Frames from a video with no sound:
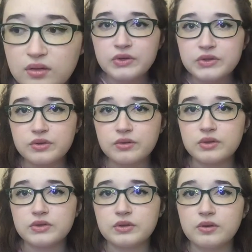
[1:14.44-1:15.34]
So
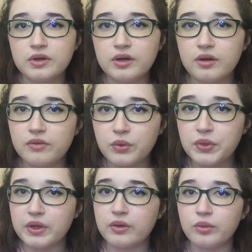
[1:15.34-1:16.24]
the story of
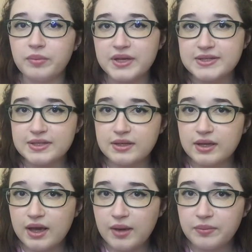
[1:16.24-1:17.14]
Othello
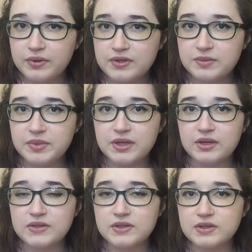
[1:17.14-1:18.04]
basically happens
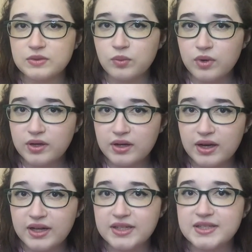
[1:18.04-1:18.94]
because this one
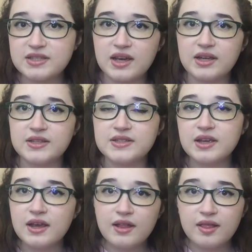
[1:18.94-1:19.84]
guy decides
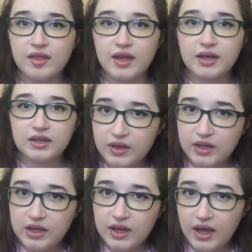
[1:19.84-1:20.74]
that
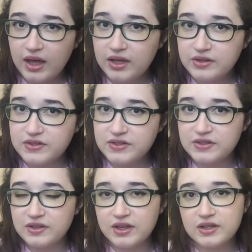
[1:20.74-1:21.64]
he
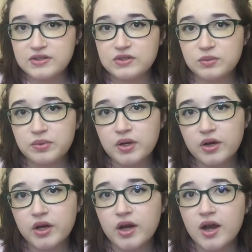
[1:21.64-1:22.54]
hates his
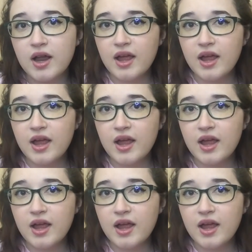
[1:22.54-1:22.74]
superior